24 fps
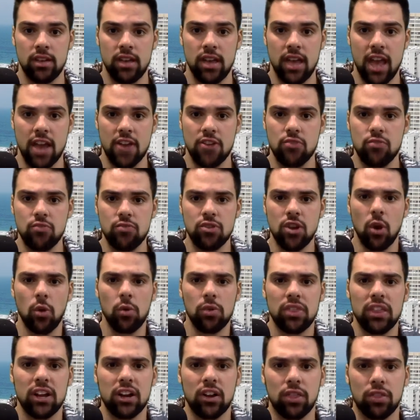and you know
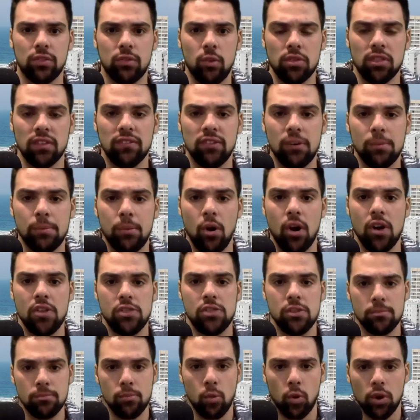they're throwing the football. And the
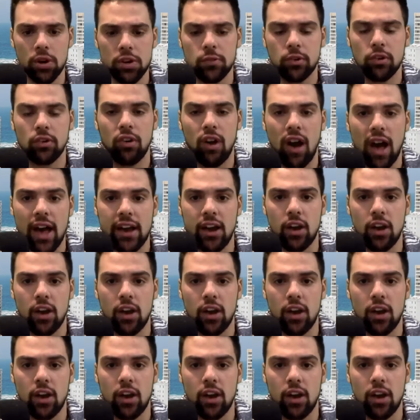more you rely